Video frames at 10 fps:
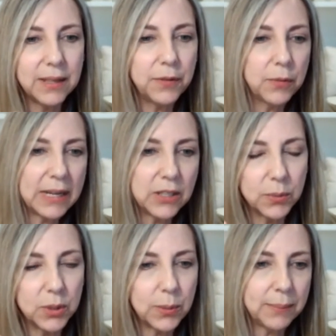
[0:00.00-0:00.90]

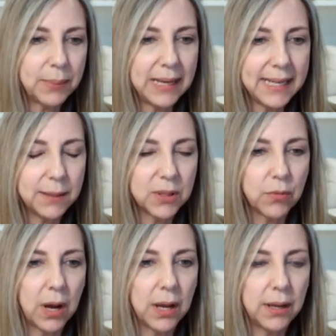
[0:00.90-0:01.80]
differential between palladium
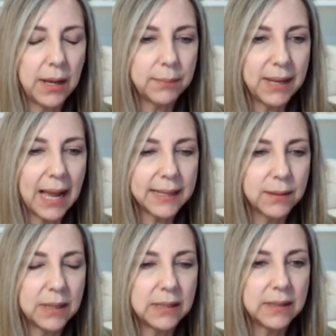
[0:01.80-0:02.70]
and
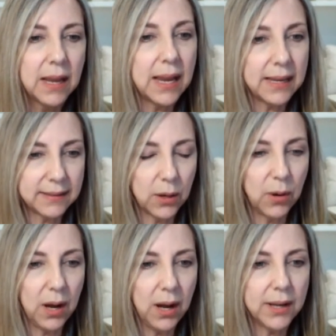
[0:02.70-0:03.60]
platinum is
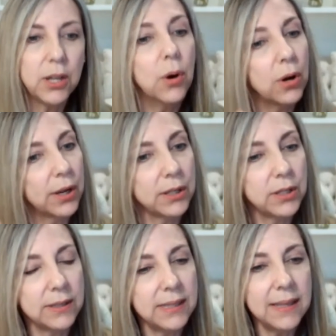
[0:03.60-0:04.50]
so high, you are going
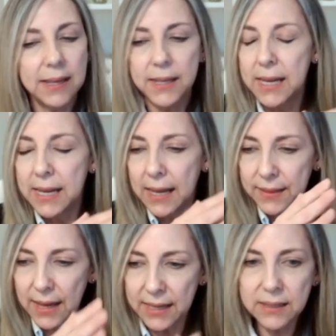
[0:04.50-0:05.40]
to see that,
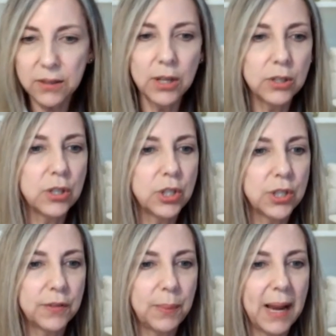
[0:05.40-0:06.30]
and that is going to
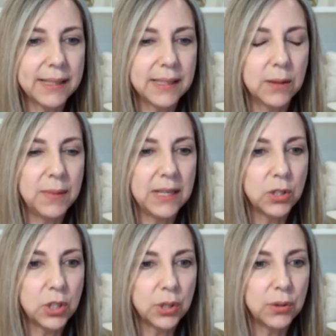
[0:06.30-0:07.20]
shift platinum
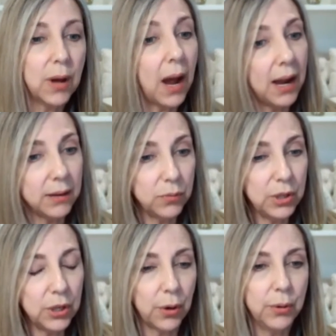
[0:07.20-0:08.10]
into
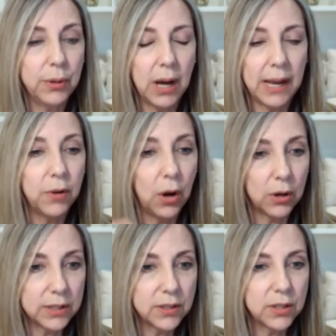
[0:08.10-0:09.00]
you know, kind of
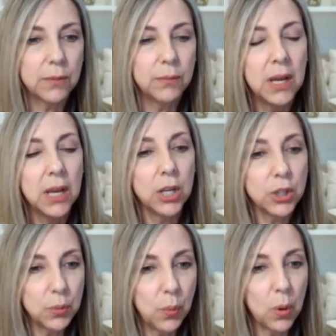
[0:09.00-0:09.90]
longer term
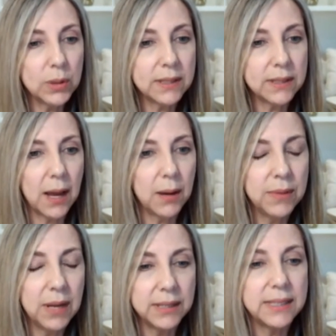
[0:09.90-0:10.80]
towards
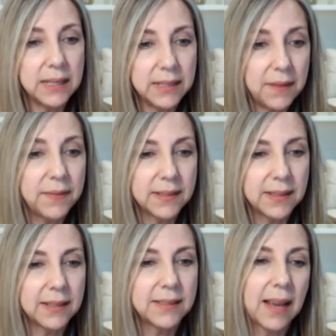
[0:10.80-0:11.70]

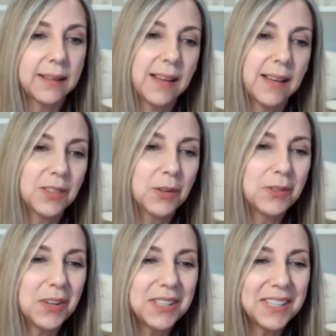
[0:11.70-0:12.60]
deficits, and so
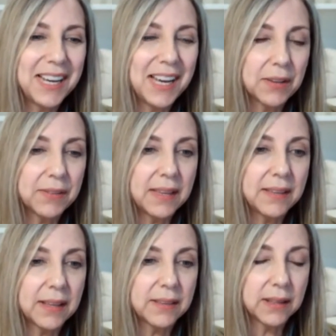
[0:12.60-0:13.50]
certainly I
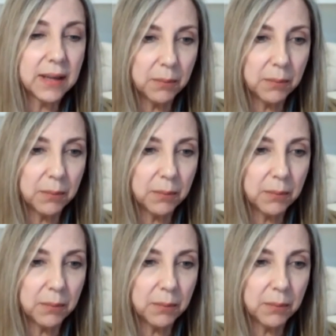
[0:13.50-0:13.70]
think that the